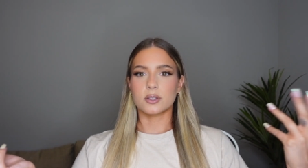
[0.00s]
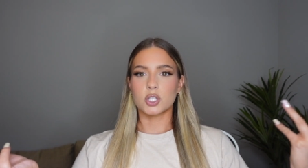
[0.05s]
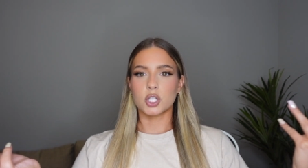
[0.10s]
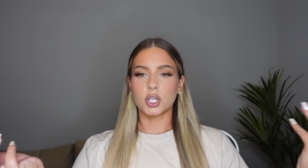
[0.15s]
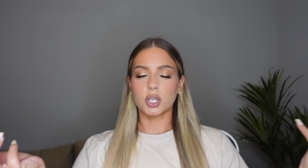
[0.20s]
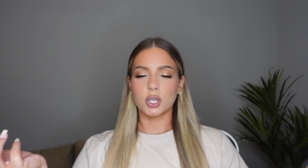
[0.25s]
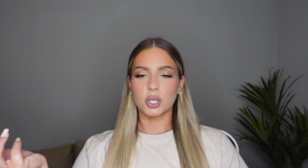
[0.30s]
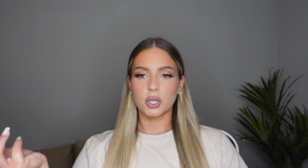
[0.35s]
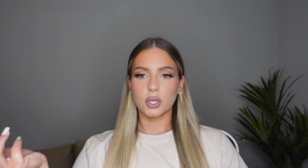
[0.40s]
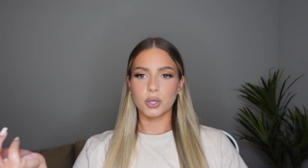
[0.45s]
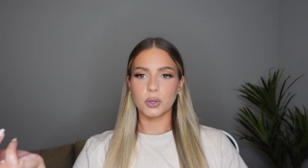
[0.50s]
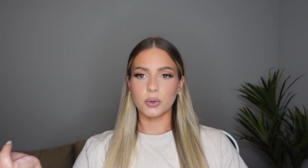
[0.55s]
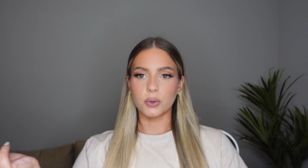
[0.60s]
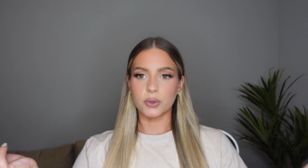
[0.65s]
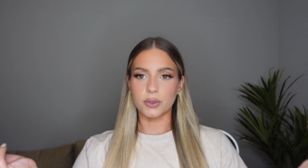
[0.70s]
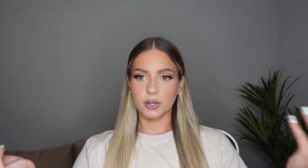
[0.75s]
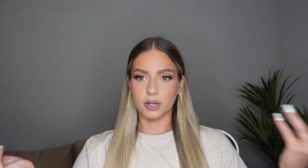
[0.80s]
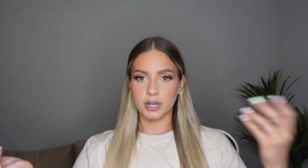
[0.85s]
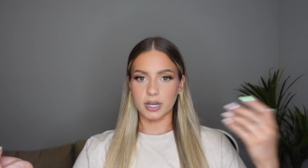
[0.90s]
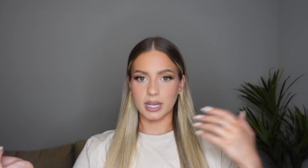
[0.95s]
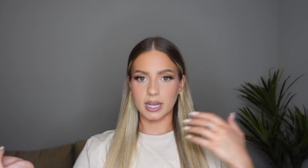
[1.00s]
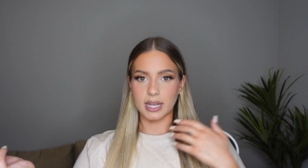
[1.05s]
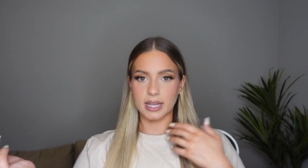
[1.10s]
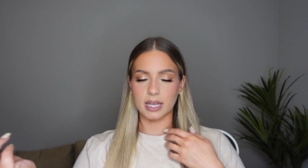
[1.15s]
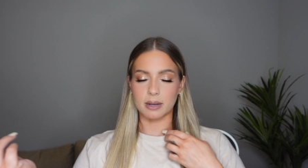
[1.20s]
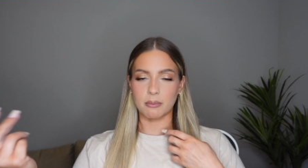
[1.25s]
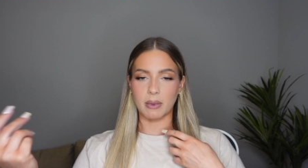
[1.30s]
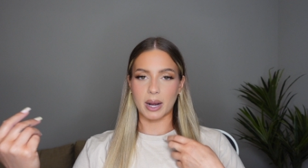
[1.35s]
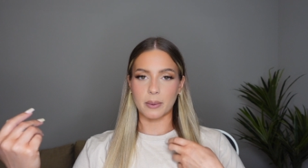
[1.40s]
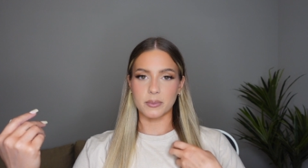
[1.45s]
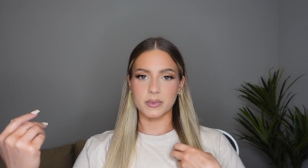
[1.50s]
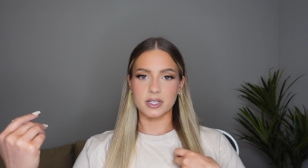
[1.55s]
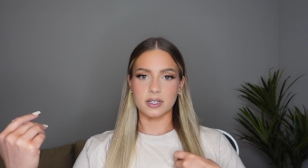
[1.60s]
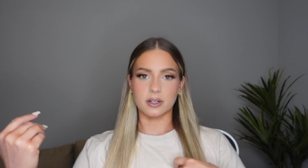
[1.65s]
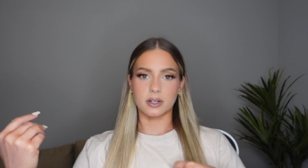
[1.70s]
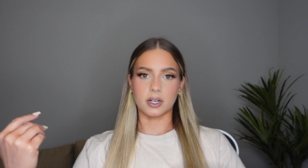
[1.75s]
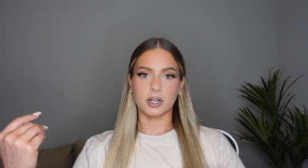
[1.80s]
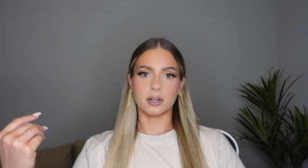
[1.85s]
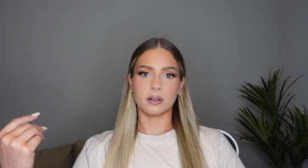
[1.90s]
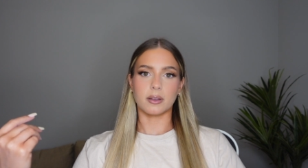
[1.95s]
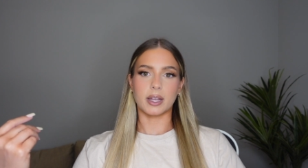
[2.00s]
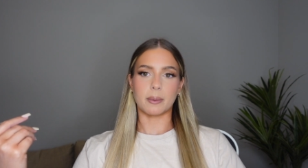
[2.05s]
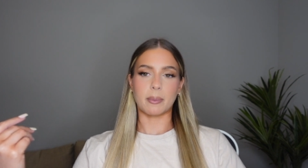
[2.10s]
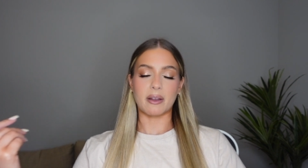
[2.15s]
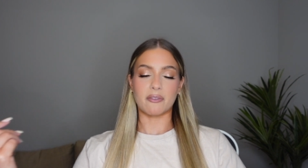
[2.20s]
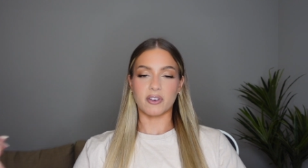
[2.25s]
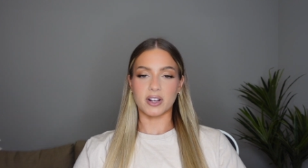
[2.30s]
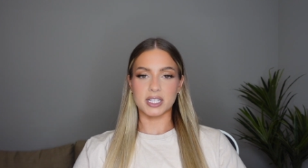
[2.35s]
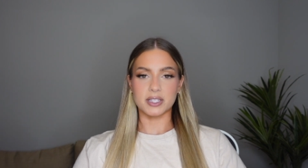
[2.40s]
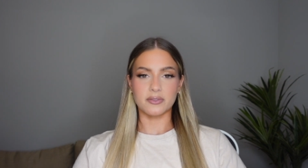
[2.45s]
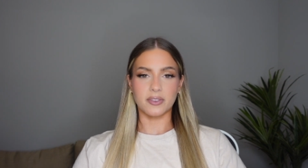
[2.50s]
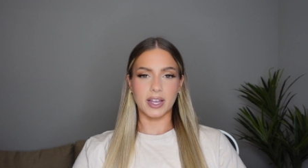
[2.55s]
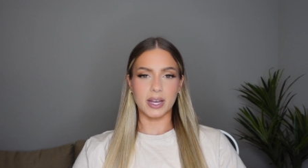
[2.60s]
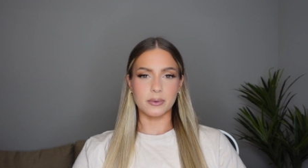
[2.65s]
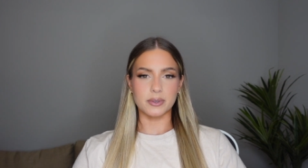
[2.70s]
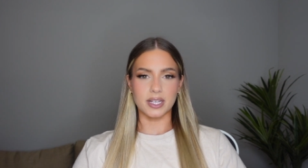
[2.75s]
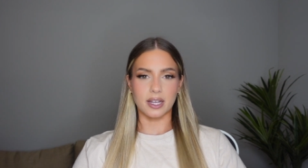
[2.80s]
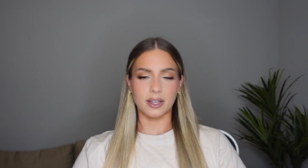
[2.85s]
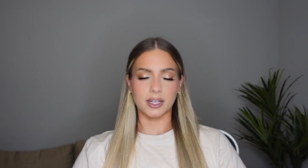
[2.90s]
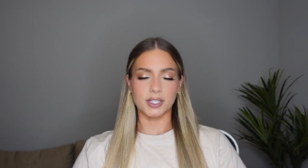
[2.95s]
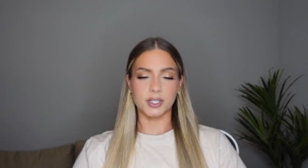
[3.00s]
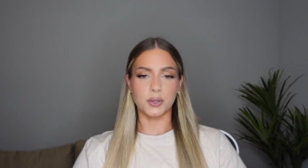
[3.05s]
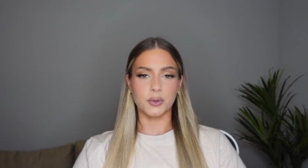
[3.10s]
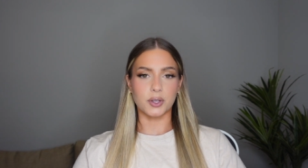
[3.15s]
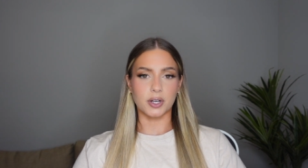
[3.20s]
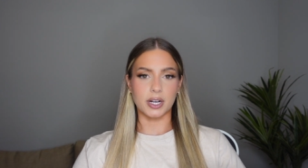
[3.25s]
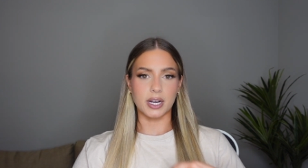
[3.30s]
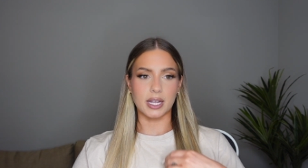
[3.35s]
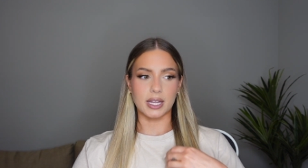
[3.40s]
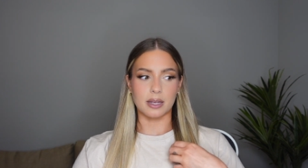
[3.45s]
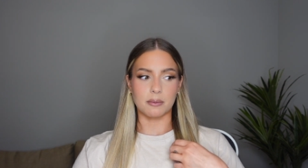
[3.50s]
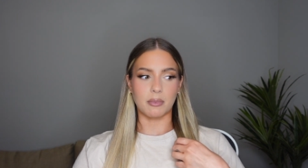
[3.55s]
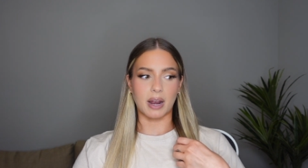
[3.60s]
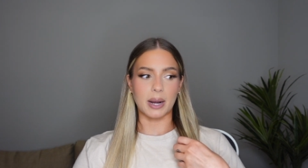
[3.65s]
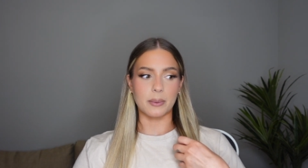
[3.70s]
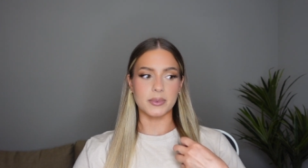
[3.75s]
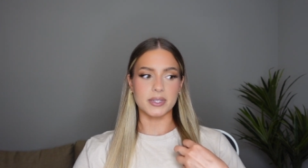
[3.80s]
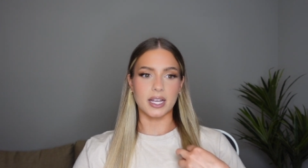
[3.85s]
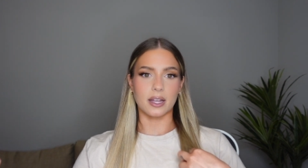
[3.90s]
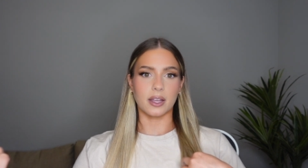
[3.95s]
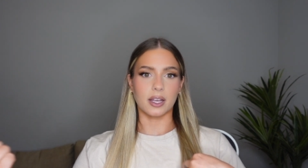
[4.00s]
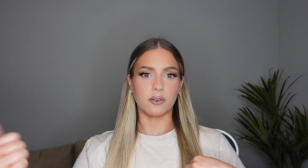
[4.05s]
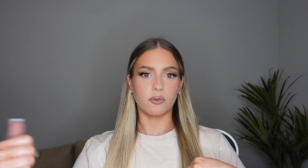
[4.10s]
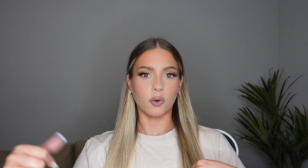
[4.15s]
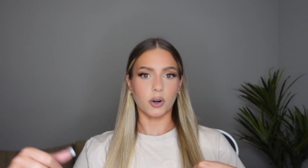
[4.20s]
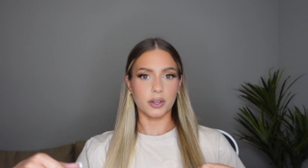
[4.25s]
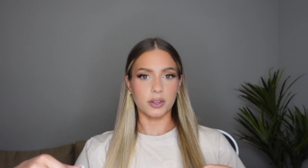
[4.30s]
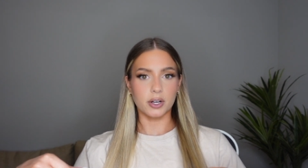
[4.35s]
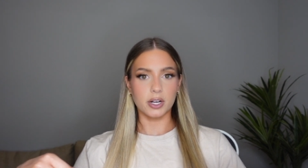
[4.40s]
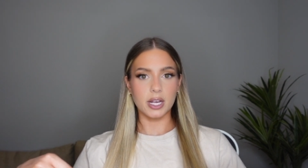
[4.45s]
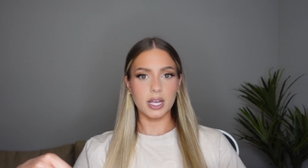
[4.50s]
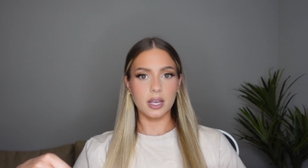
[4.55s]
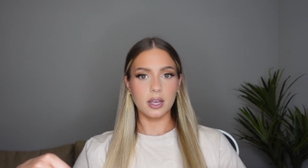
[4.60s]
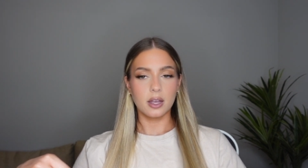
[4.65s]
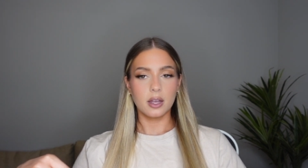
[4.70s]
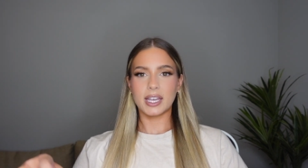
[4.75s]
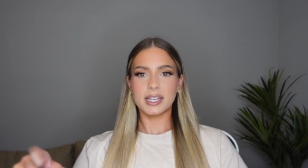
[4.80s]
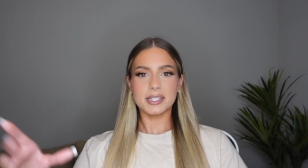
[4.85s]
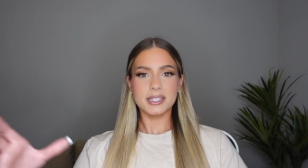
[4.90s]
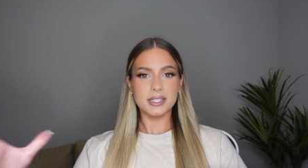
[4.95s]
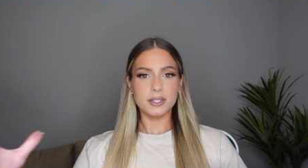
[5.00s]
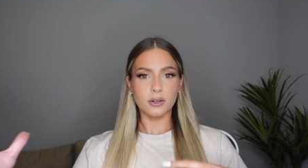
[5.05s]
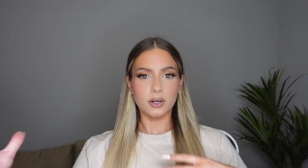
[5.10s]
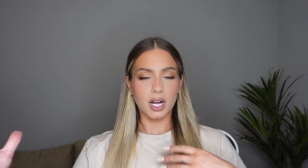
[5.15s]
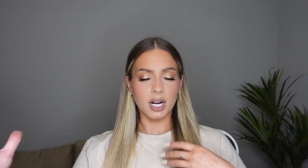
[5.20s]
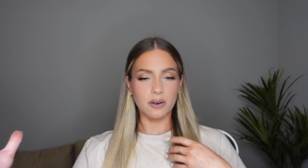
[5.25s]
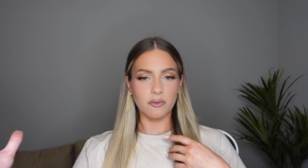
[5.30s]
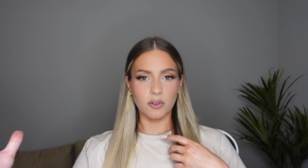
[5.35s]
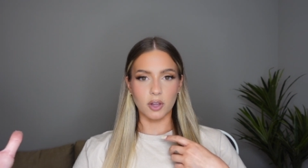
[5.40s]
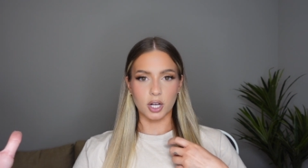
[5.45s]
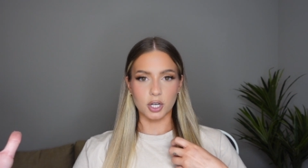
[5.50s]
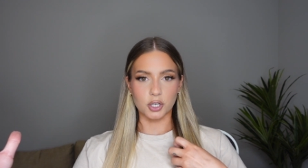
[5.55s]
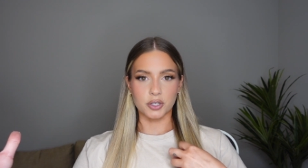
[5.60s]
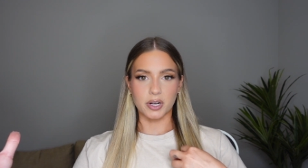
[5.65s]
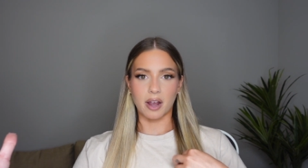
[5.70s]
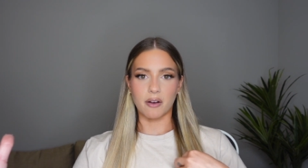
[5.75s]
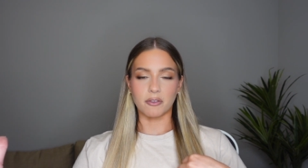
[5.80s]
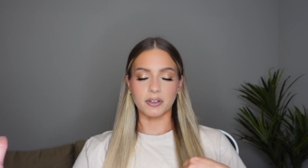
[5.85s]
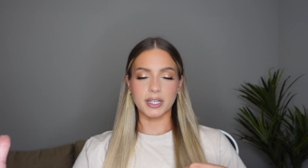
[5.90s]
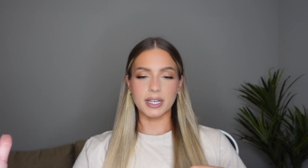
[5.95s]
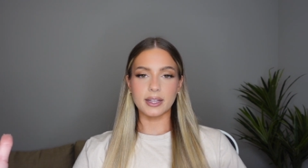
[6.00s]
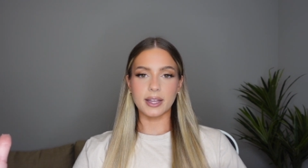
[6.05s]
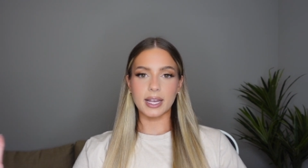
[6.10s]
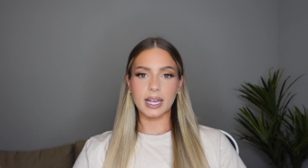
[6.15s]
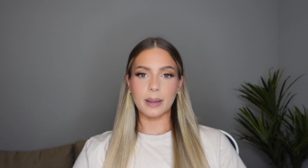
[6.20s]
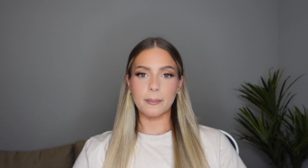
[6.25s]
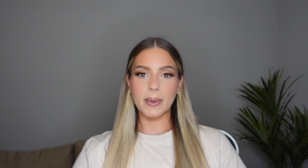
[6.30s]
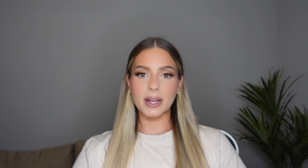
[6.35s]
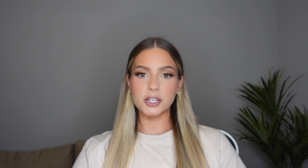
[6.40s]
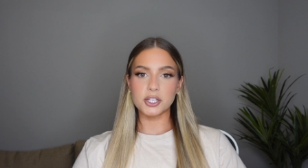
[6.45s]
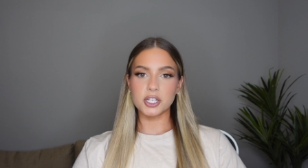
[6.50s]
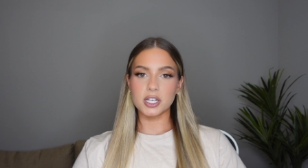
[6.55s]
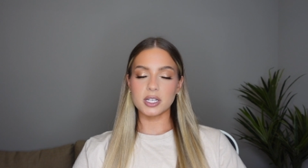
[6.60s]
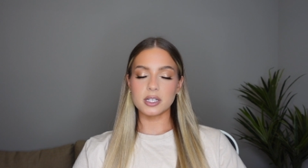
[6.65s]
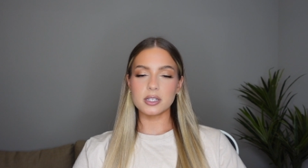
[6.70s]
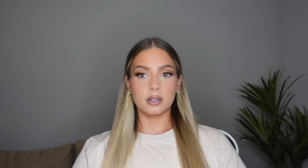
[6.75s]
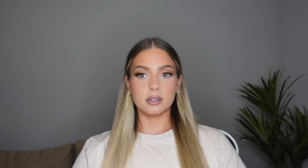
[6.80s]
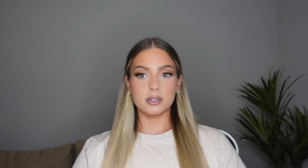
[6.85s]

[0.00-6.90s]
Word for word: 2.30 and then mine, or like my friend's flight was at like 2.30 and then mine was at like 4.30, it's still kind of a long travel day like I mentioned.